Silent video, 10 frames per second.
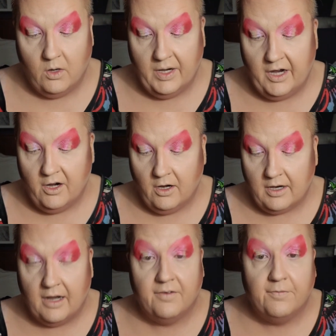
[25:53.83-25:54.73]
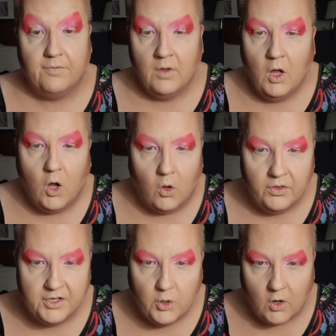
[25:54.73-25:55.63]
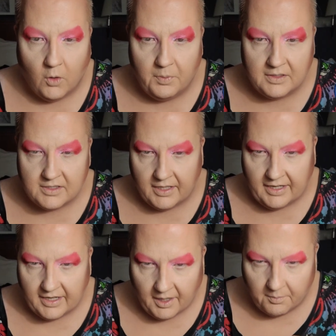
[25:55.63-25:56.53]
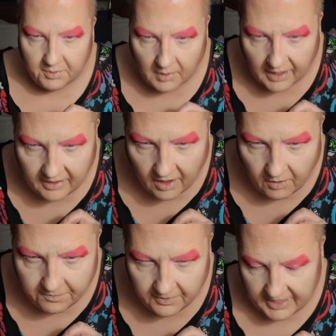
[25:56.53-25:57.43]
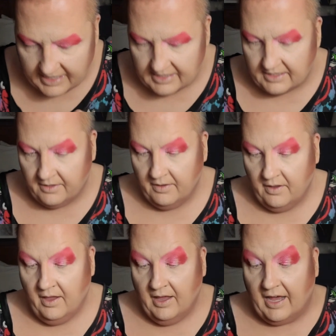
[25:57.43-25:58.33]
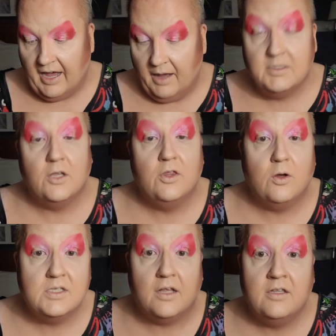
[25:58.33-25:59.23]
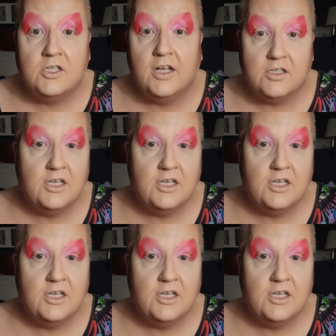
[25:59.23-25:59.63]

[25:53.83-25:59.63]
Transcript: here kind of holding the door open so they can come through. Hello, Flint. So there's a